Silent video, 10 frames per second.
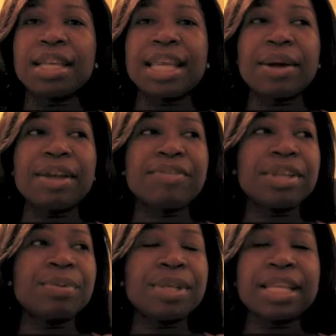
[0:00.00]
Now,
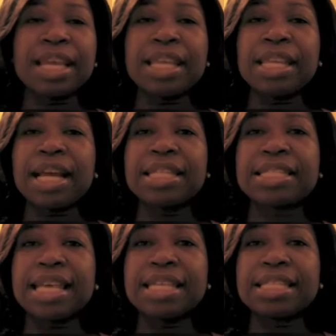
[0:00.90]
every weekend I
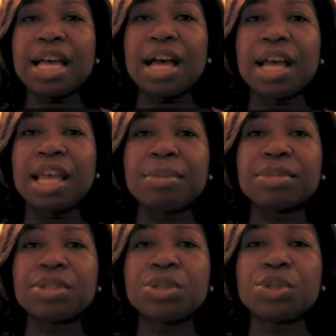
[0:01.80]
take time
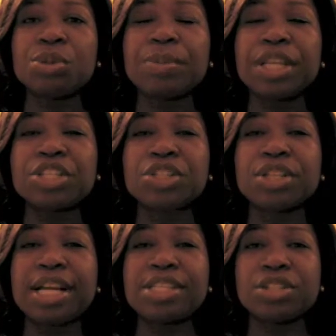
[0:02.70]
to make
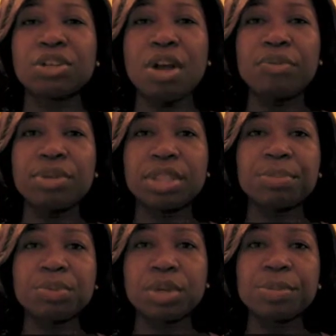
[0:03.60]
sure I start off with the
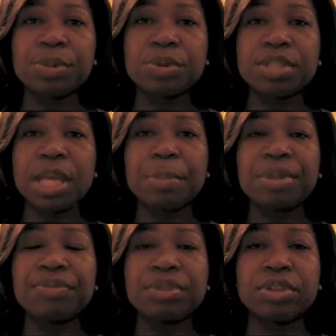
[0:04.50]
pre-poo step,
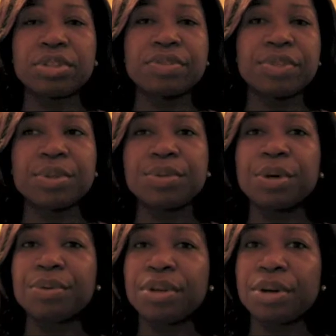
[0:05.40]
and for those of you who
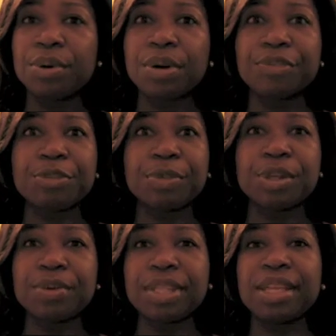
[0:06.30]
don't know, aren't
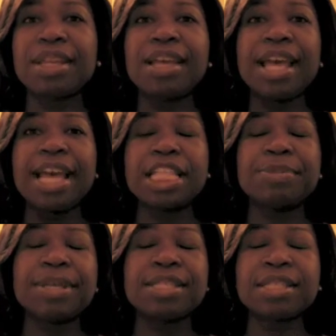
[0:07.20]
familiar with it, it's
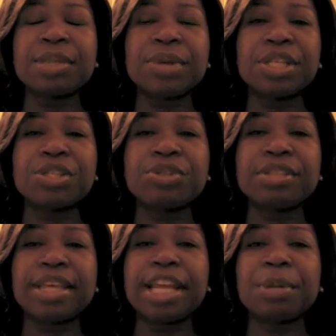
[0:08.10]
basically what you do
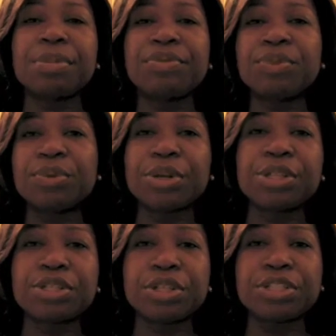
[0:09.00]
to the hair before you
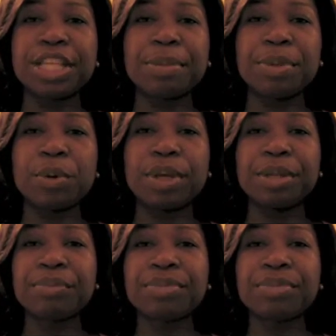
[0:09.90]
start shampooing.